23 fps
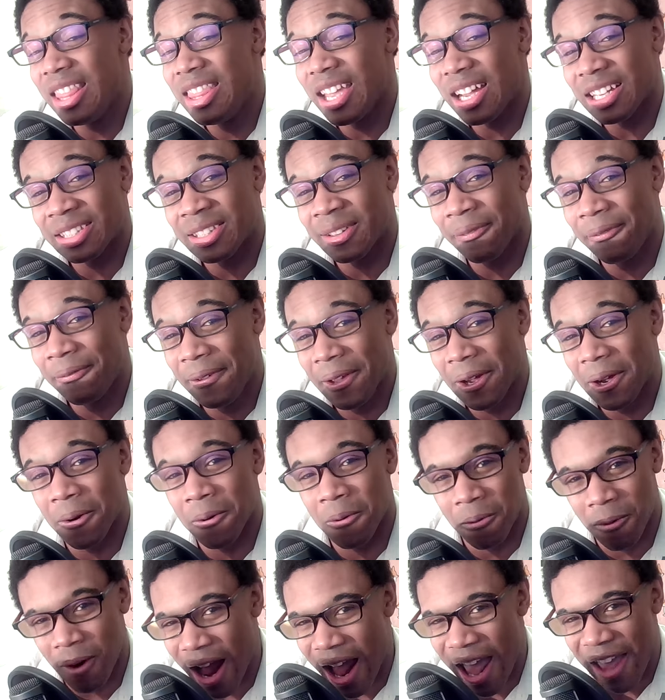doesn't feel
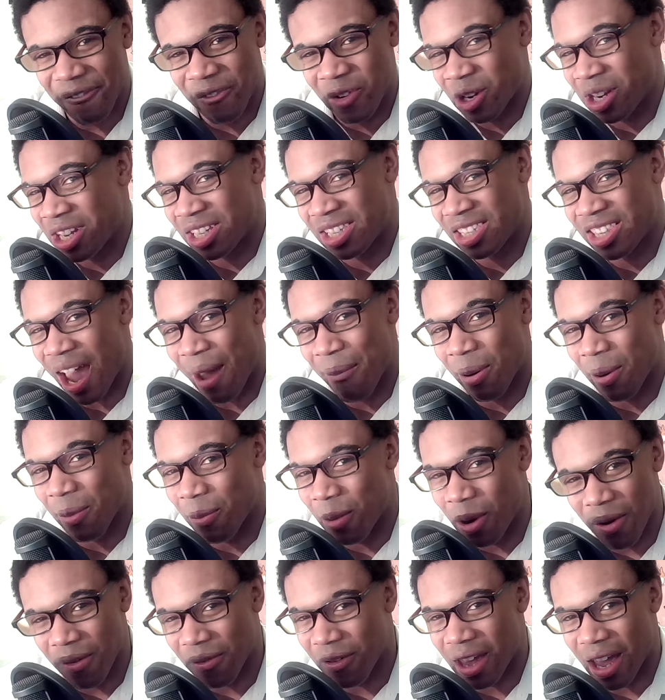right for this type of
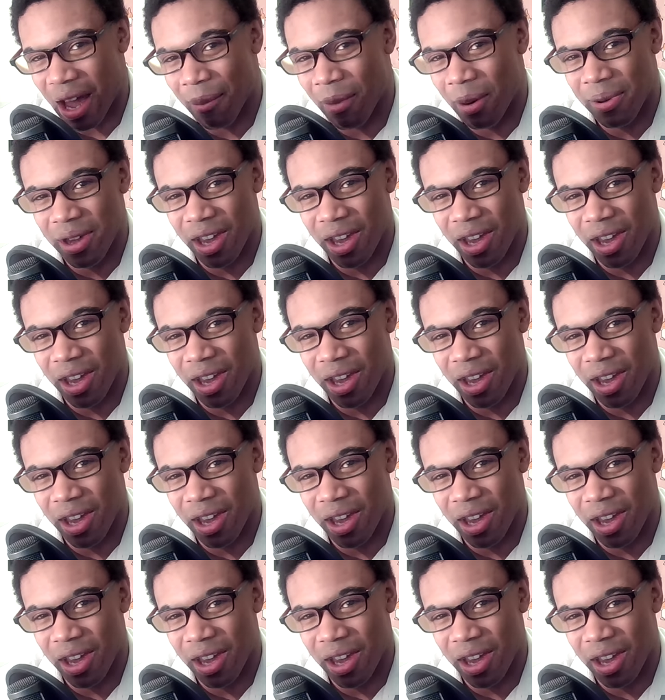movie, I'm gonna be